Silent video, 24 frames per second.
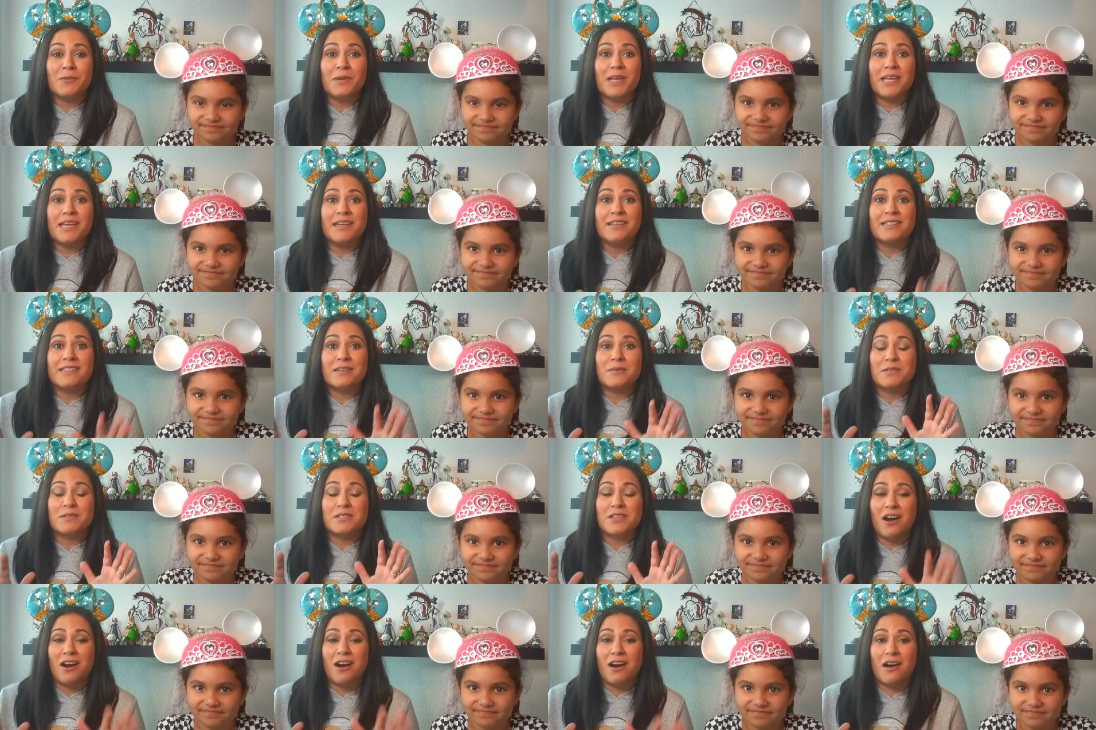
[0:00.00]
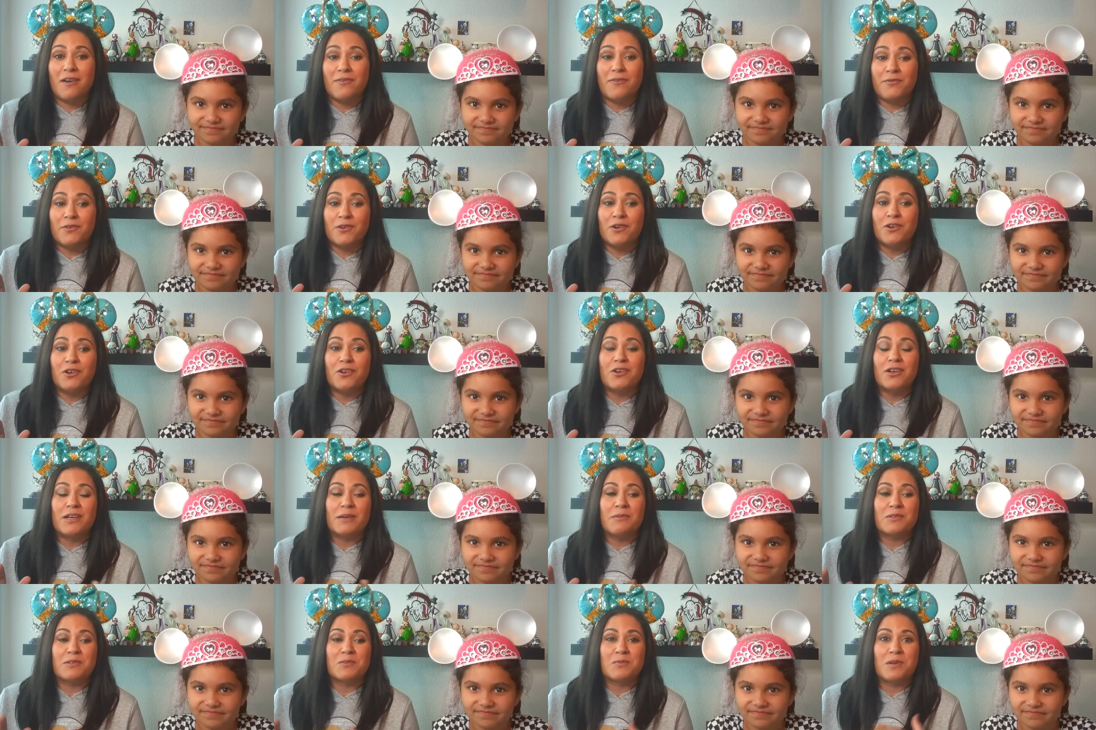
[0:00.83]
Speaker 1: weeks. It was awful.
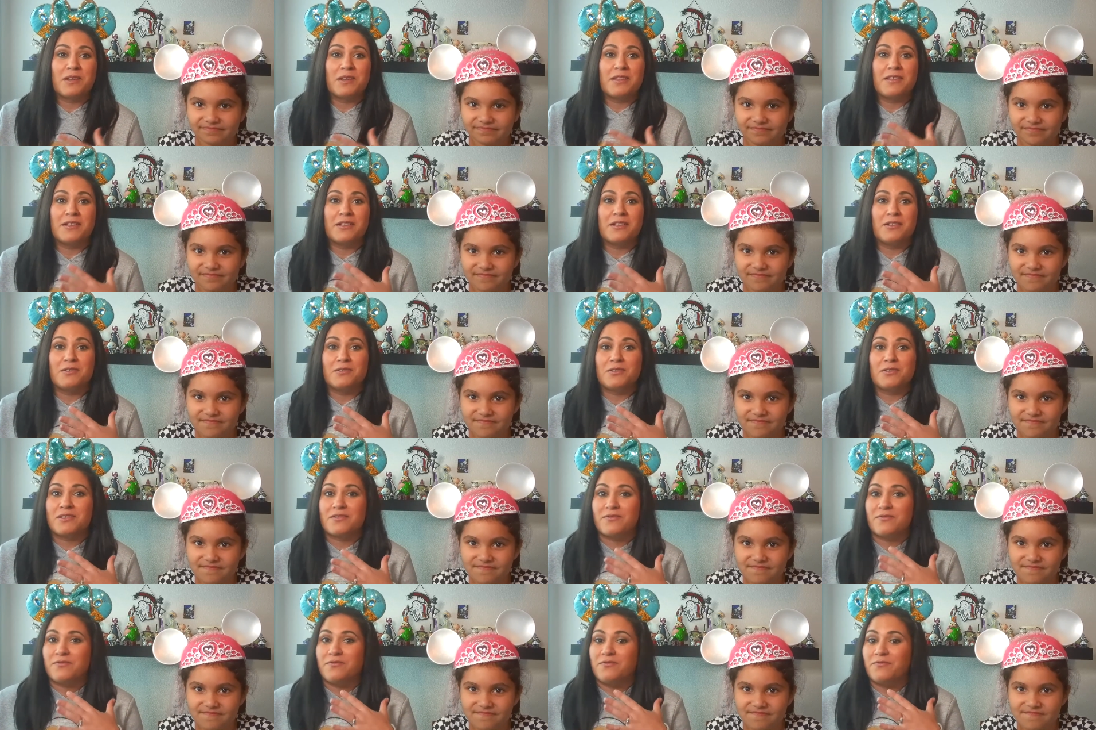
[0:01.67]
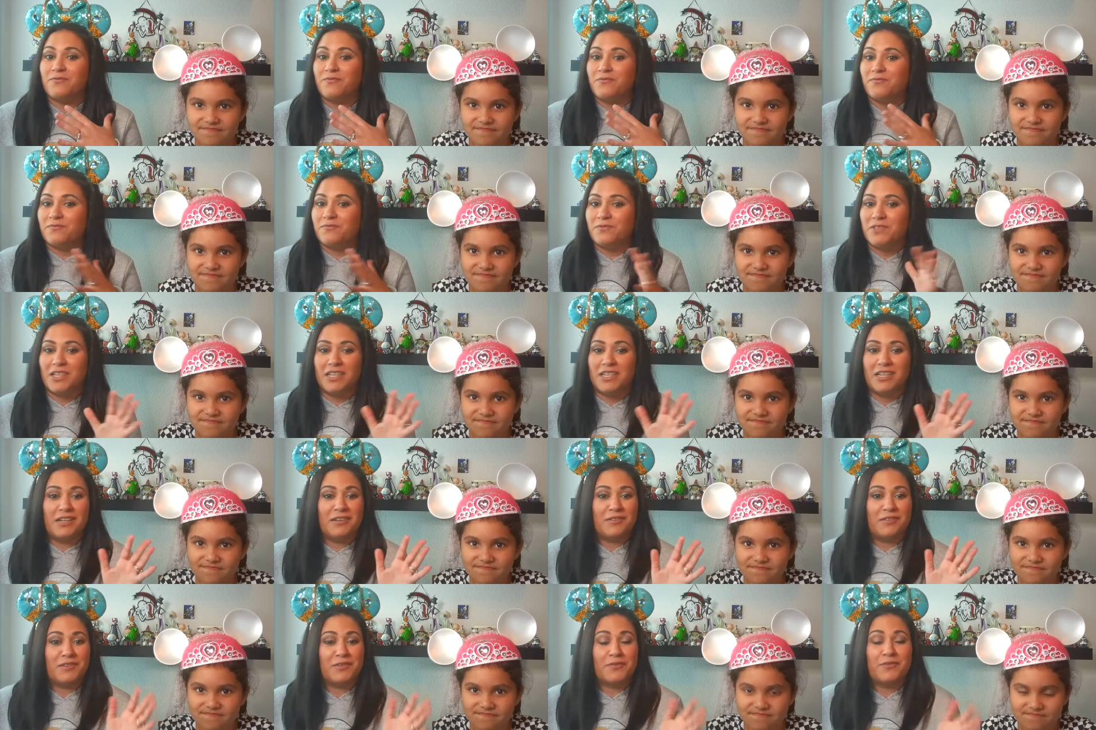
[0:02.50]
It was one of those, you
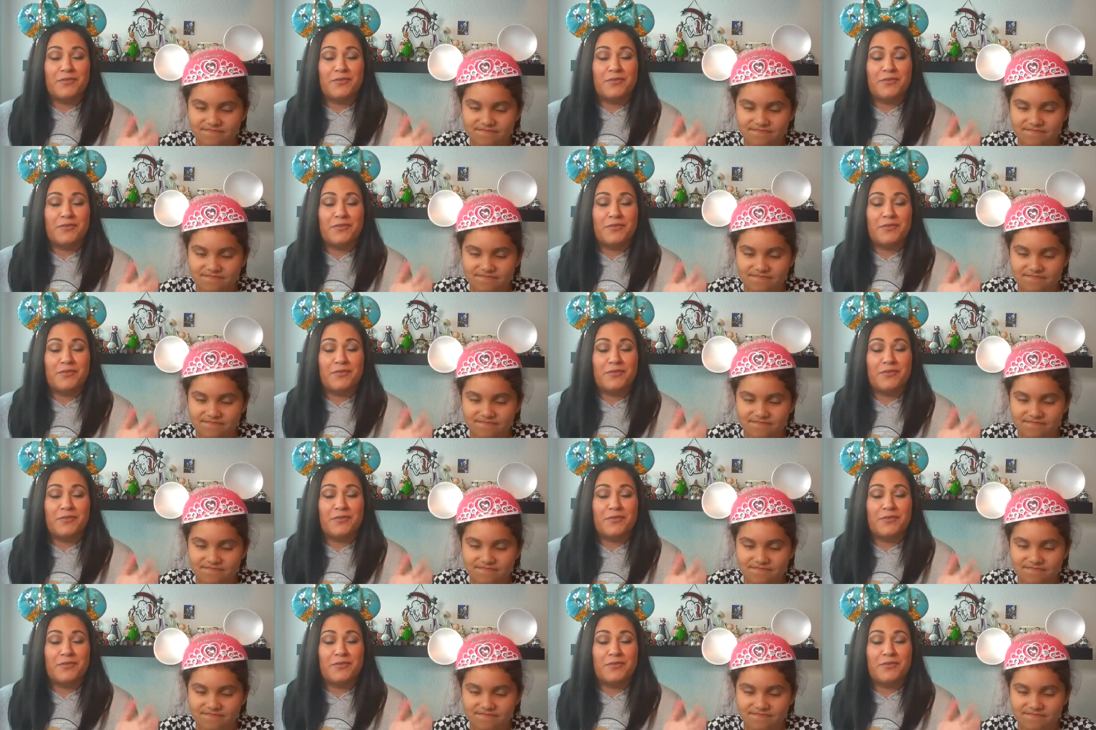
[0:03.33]
know, the